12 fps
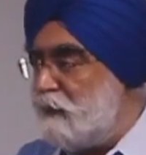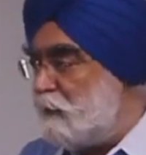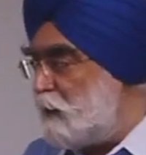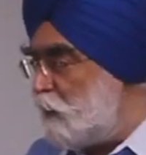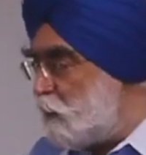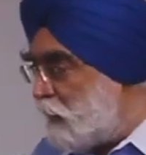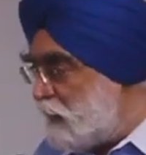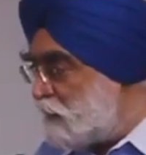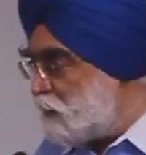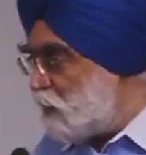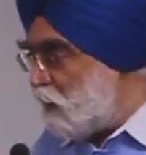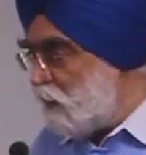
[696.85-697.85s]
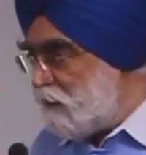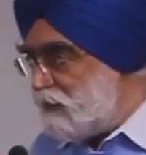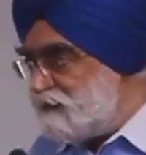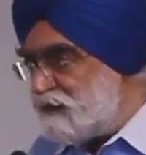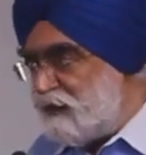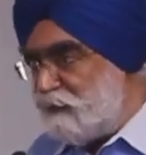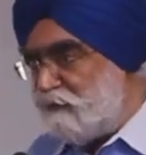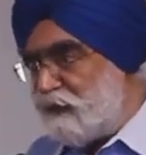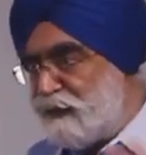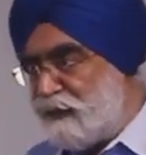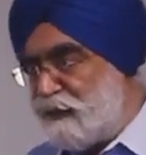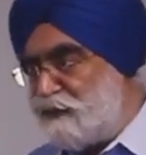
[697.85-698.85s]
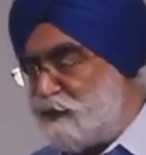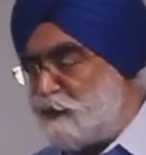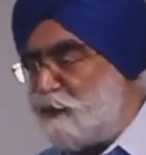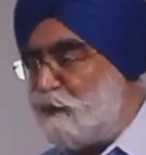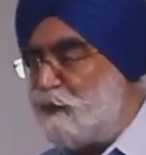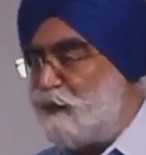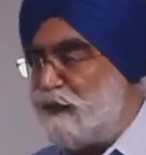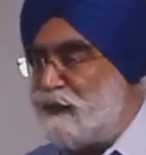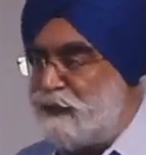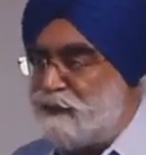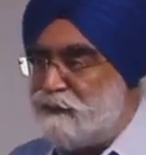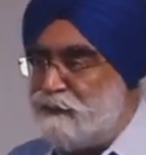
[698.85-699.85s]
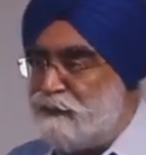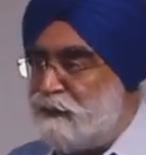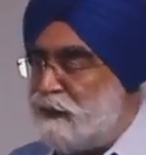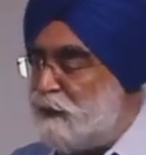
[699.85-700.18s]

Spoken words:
But look at the tolerance level, and I'll show you the data.